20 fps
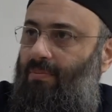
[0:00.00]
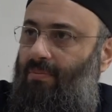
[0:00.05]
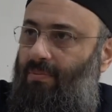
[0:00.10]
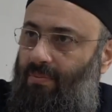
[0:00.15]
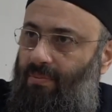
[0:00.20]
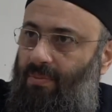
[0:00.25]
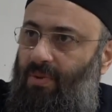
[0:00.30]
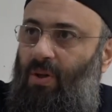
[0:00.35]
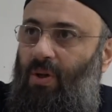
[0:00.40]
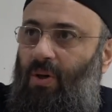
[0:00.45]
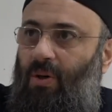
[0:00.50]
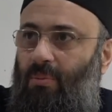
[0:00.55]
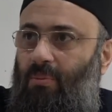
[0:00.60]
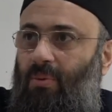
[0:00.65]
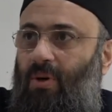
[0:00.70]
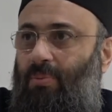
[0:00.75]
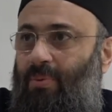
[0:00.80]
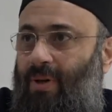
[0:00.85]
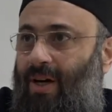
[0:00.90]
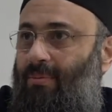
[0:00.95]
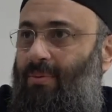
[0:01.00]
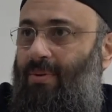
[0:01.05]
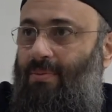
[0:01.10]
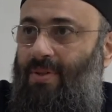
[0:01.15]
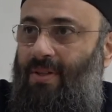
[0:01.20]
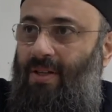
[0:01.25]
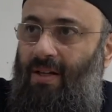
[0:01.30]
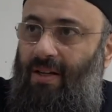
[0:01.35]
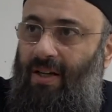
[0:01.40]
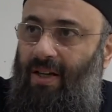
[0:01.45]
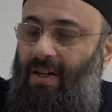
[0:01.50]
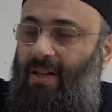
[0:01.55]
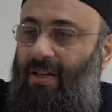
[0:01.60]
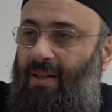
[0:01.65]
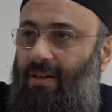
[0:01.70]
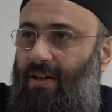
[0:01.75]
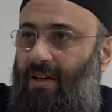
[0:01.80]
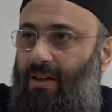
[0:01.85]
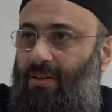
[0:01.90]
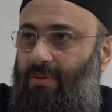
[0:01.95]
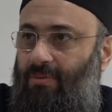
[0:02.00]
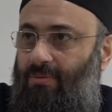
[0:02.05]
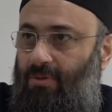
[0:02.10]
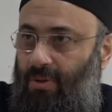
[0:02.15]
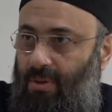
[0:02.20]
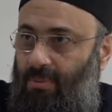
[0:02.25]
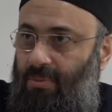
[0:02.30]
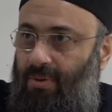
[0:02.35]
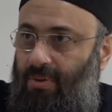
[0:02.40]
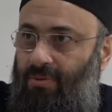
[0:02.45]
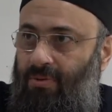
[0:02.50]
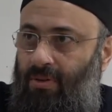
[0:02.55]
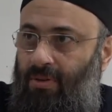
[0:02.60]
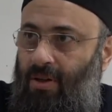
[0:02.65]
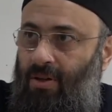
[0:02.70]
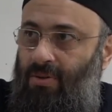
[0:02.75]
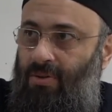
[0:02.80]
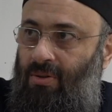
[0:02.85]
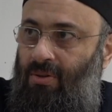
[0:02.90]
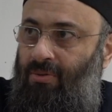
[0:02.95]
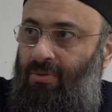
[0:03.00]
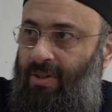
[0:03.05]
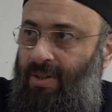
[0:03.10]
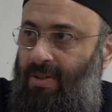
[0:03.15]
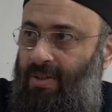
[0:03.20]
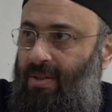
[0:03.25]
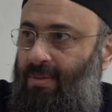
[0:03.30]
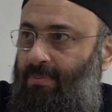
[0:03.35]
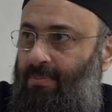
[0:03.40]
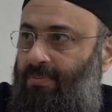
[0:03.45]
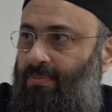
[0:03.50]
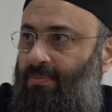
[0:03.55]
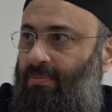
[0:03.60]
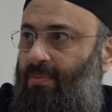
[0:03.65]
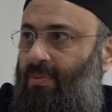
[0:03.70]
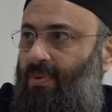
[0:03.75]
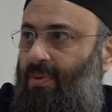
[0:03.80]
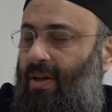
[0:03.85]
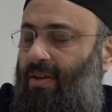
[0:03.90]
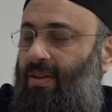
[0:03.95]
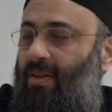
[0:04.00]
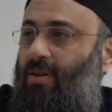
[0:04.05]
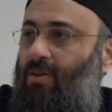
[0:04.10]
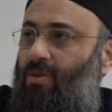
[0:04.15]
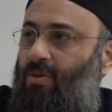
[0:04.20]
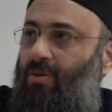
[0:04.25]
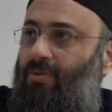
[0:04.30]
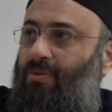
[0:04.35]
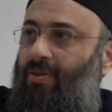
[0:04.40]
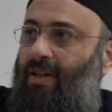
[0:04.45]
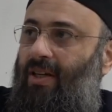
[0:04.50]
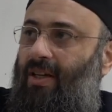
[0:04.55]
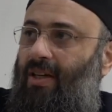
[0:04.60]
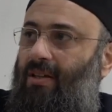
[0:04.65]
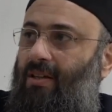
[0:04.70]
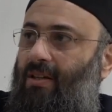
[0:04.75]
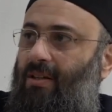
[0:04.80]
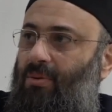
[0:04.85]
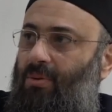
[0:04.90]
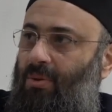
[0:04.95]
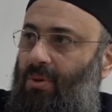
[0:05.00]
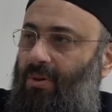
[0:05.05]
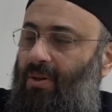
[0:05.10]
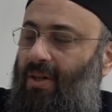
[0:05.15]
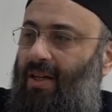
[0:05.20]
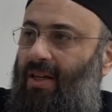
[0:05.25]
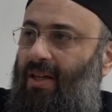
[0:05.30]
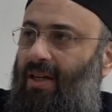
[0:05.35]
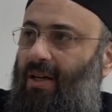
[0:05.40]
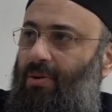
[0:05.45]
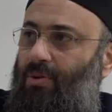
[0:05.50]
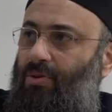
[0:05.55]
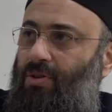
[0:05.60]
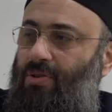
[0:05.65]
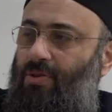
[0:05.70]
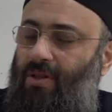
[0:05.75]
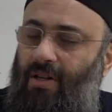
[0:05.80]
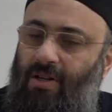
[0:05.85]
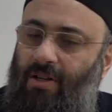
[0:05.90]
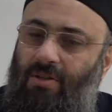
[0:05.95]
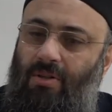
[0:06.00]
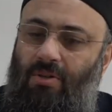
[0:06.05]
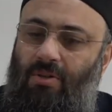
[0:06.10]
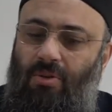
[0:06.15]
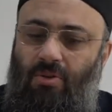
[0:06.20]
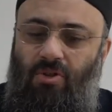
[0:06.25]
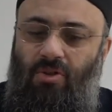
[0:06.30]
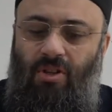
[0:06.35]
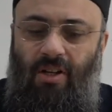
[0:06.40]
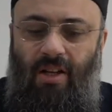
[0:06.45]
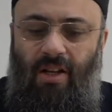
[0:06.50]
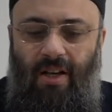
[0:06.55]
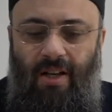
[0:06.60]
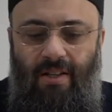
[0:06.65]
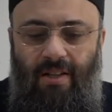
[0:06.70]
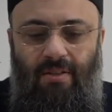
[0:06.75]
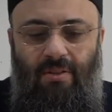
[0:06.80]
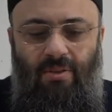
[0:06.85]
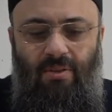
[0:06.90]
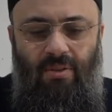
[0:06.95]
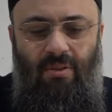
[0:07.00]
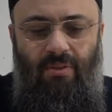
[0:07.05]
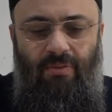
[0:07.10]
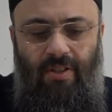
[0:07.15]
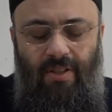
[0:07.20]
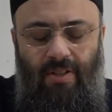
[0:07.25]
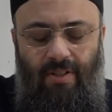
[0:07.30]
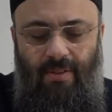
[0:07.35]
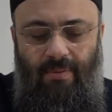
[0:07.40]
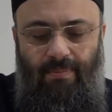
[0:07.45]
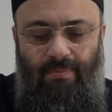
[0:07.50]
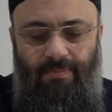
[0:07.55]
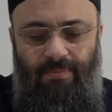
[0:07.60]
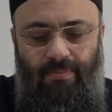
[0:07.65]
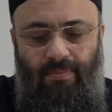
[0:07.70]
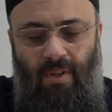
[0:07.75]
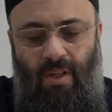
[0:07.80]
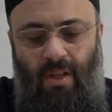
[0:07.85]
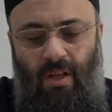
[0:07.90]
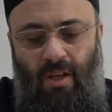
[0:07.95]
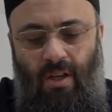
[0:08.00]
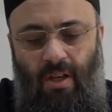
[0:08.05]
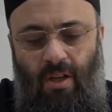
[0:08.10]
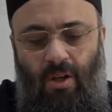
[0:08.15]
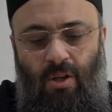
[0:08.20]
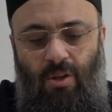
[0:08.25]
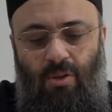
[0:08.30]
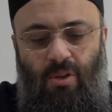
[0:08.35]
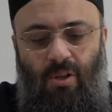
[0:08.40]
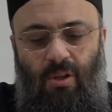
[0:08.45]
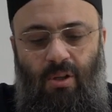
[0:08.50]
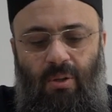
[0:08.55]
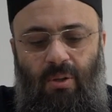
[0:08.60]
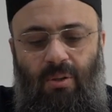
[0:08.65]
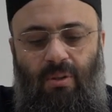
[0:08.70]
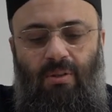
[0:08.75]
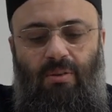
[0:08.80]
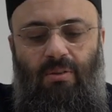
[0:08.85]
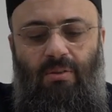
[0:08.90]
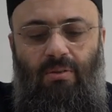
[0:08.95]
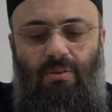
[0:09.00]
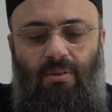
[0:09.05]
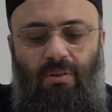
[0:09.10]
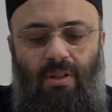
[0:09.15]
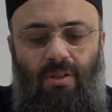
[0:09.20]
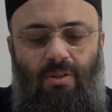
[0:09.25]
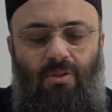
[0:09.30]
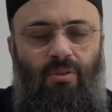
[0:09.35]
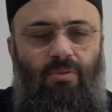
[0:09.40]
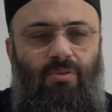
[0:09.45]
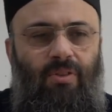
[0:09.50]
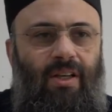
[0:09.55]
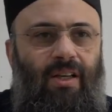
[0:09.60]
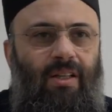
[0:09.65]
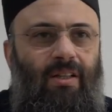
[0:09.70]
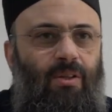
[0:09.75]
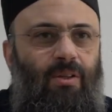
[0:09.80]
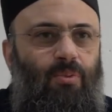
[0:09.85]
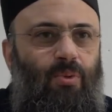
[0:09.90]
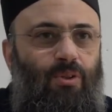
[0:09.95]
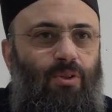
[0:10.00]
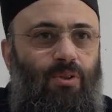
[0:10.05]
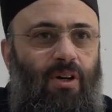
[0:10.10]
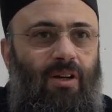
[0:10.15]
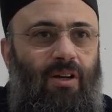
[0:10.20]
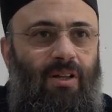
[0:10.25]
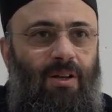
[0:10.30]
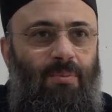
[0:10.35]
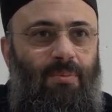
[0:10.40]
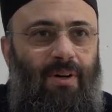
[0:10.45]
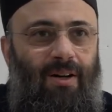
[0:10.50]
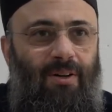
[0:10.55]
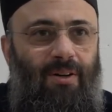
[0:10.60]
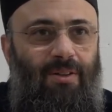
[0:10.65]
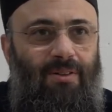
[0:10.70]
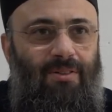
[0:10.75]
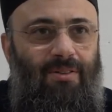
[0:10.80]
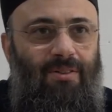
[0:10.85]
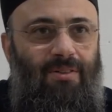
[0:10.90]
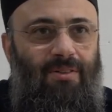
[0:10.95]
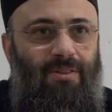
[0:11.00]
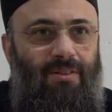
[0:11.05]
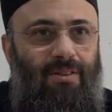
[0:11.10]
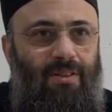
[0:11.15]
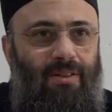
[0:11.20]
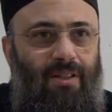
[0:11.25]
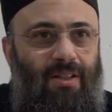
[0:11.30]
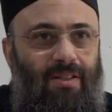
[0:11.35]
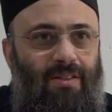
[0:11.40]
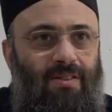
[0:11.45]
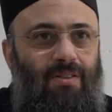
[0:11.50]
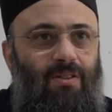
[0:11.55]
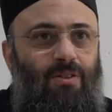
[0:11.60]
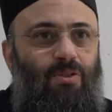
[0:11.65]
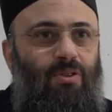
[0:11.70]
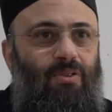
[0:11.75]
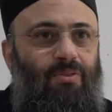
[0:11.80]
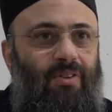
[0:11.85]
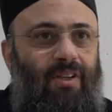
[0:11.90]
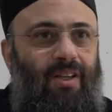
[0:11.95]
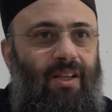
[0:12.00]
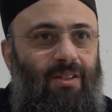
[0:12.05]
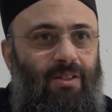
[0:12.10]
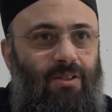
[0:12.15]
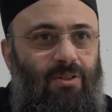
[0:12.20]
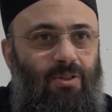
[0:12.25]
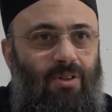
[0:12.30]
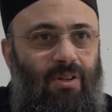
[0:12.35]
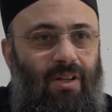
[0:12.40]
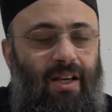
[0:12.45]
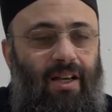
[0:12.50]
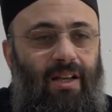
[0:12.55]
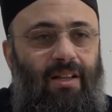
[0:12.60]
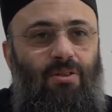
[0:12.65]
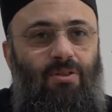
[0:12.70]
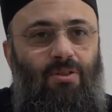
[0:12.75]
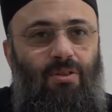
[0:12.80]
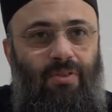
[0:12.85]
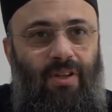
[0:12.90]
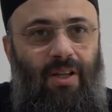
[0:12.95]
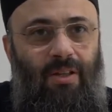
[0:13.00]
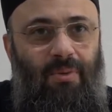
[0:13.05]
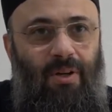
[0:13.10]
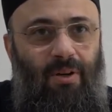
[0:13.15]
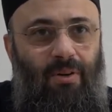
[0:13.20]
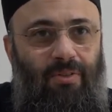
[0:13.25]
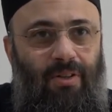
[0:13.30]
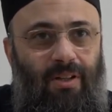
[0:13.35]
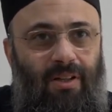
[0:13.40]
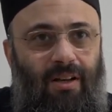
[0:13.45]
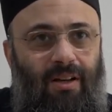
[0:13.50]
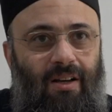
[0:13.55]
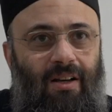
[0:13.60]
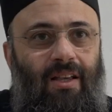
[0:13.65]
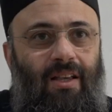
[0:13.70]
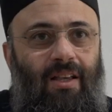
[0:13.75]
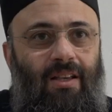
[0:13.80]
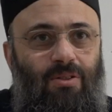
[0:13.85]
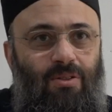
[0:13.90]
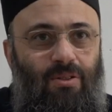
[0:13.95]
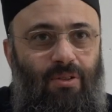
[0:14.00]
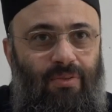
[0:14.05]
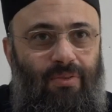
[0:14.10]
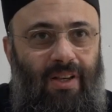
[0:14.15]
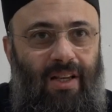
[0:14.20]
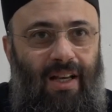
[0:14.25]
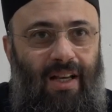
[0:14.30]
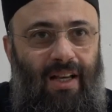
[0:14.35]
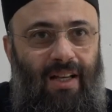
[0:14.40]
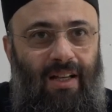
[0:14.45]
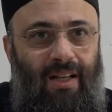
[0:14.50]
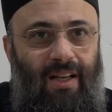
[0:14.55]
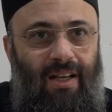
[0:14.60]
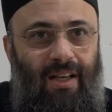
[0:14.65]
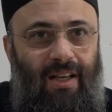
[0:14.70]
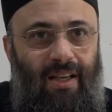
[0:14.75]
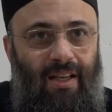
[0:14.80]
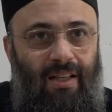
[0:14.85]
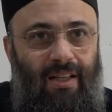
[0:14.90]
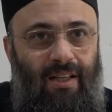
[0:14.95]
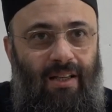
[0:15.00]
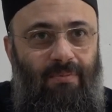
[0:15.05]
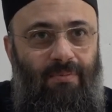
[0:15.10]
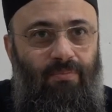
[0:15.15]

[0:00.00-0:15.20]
more problems than any other form of Sufism. And then Sufiya al-Turuqiyya, which is institutionalized Sufism. So the Sufiya that we're talking about is the Sufiya al-Junayd, Sufiya Ma'ruf al-Karhi, Sufiya al-Akhlaqiyya,